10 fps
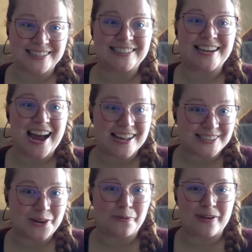And
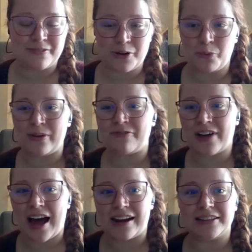so we've
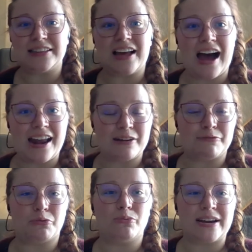got a lot of
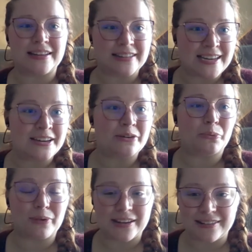really,
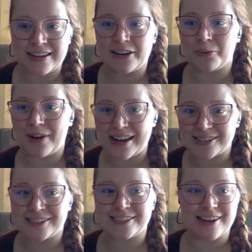really great
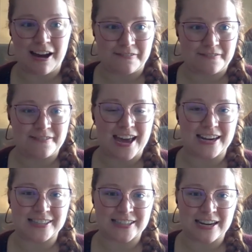stuff that
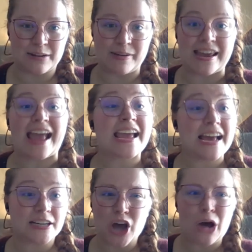is going to be,
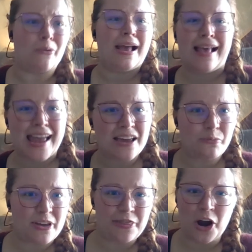and
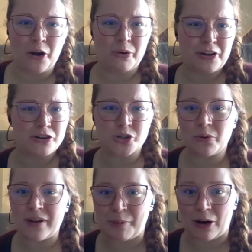with our
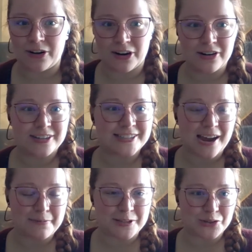jewelry partner,
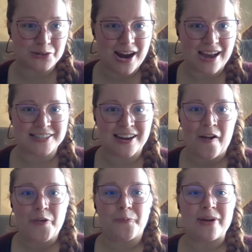Diamonds Direct,
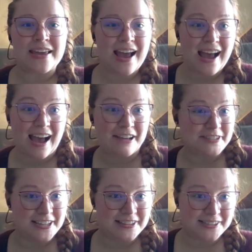we have
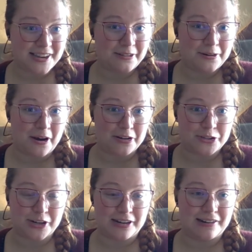in the silent
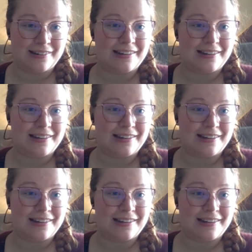auction